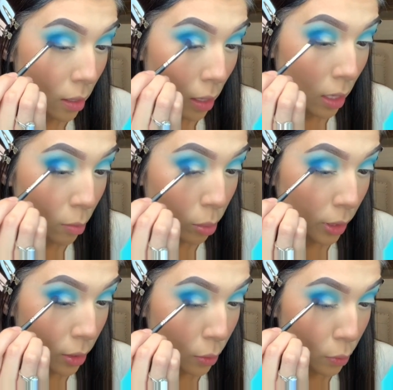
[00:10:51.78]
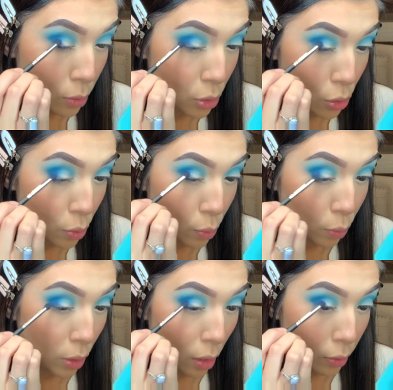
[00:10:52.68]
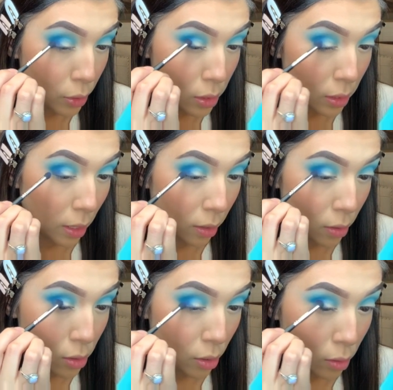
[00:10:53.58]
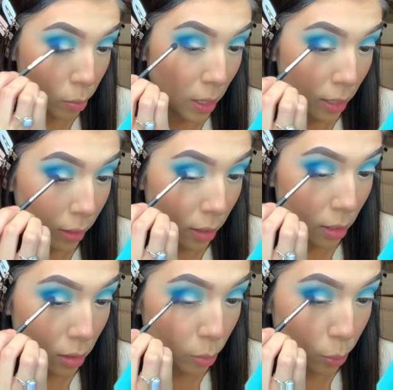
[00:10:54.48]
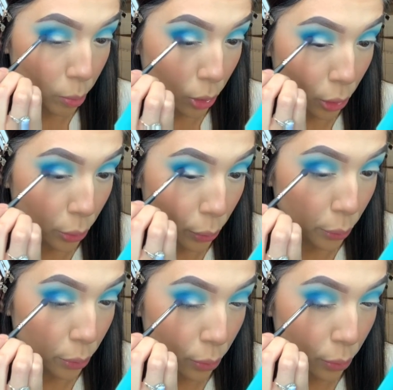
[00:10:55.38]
and blend those two colors together, so the black and the blue.